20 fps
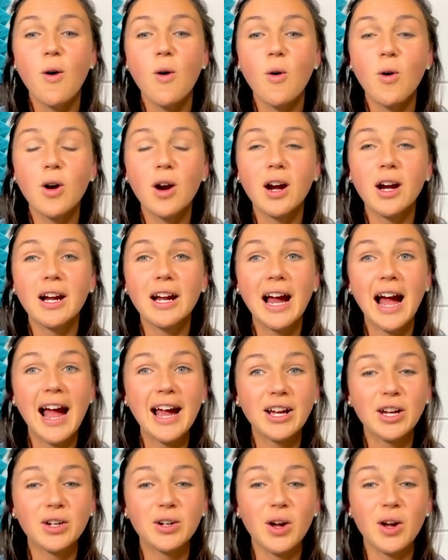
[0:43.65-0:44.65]
or
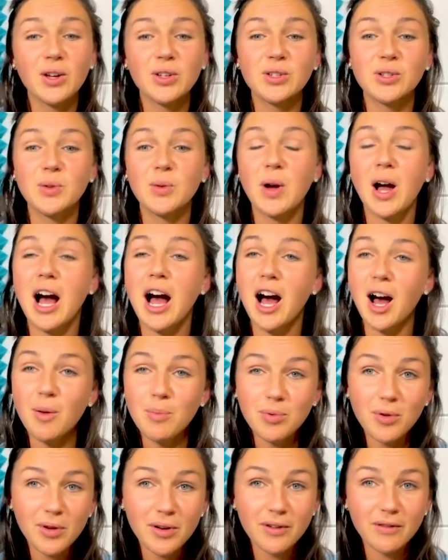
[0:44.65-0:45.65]
I could also
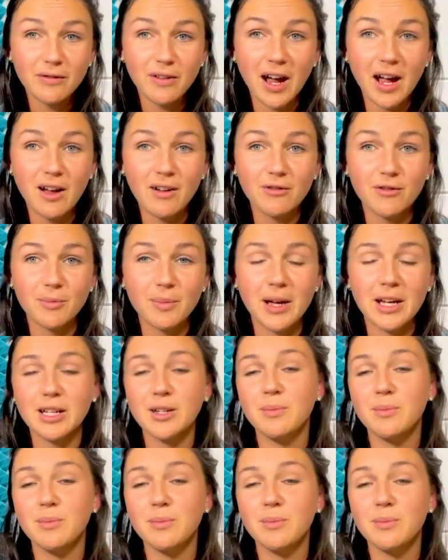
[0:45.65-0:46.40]
upload a file from my